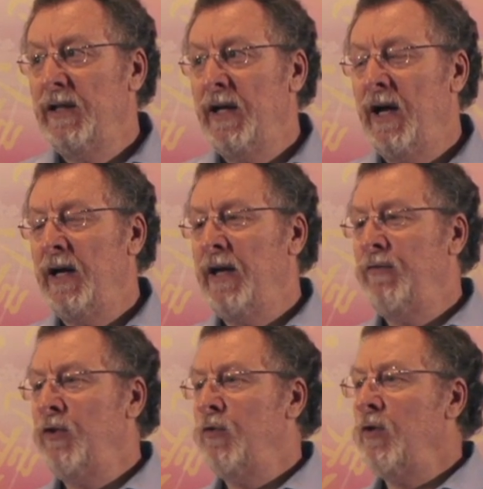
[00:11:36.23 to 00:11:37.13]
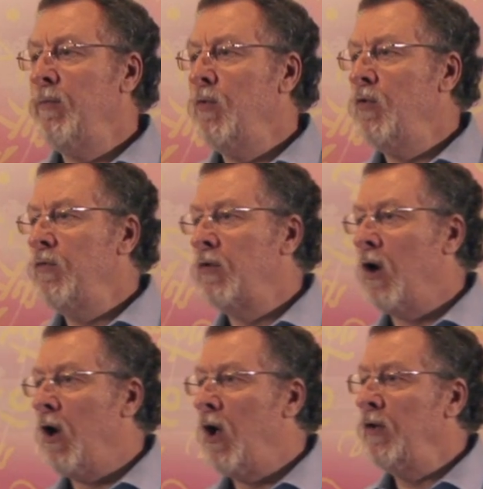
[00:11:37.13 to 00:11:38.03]
Now, if you removed
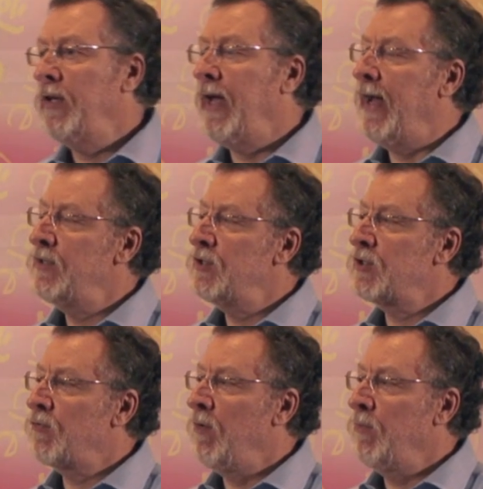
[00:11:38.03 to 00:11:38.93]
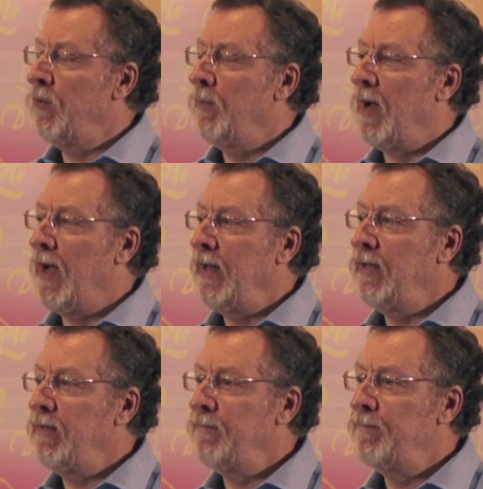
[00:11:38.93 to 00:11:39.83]
all the edges from your
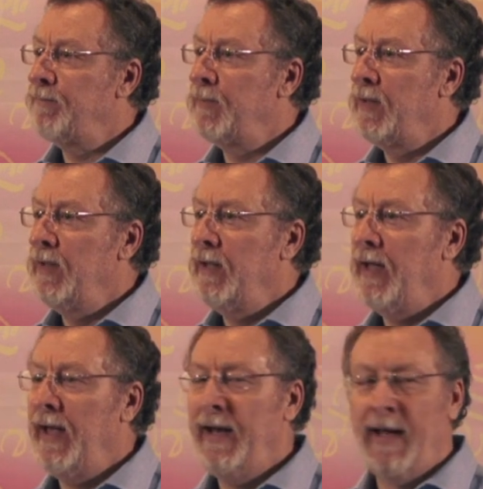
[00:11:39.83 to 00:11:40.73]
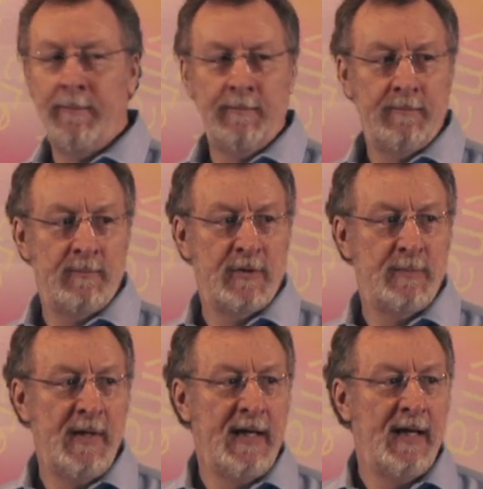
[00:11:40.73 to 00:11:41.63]
mind, and I'm
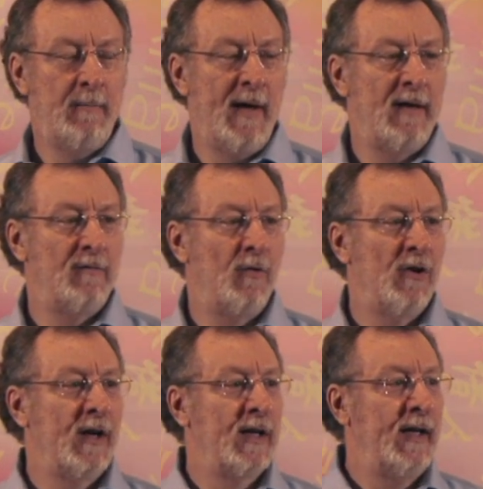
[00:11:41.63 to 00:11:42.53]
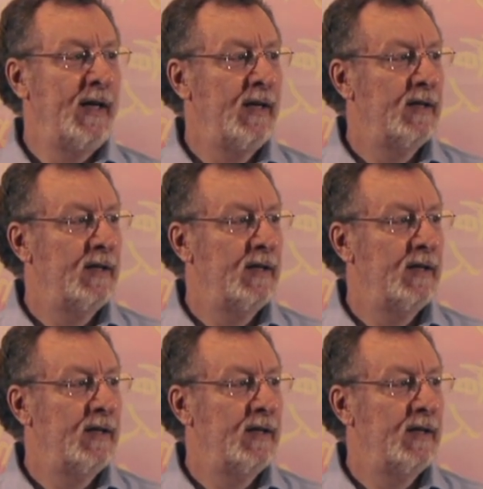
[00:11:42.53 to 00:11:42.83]
speaking metaphorically,